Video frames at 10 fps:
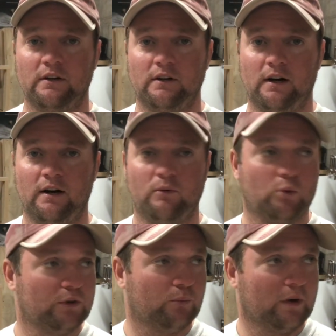
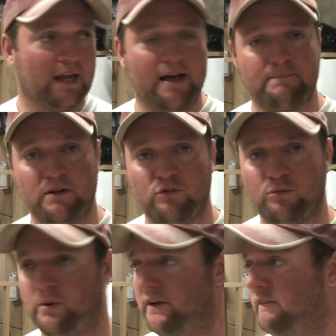What happens
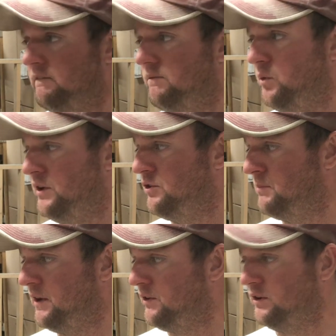when your
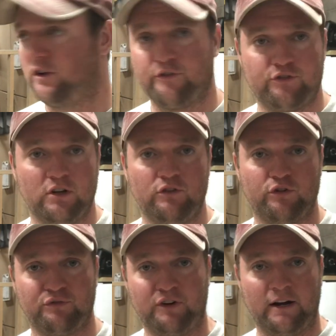mother-in-law sees
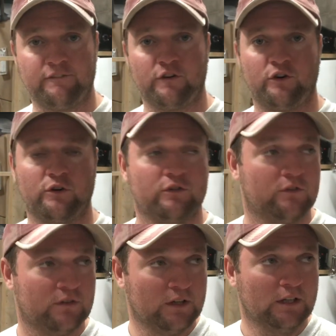your
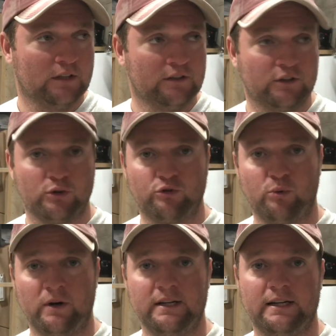
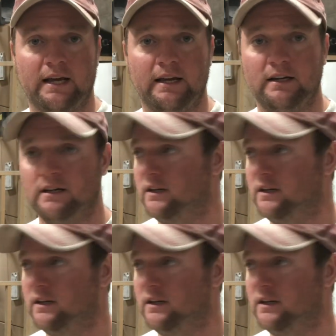520-day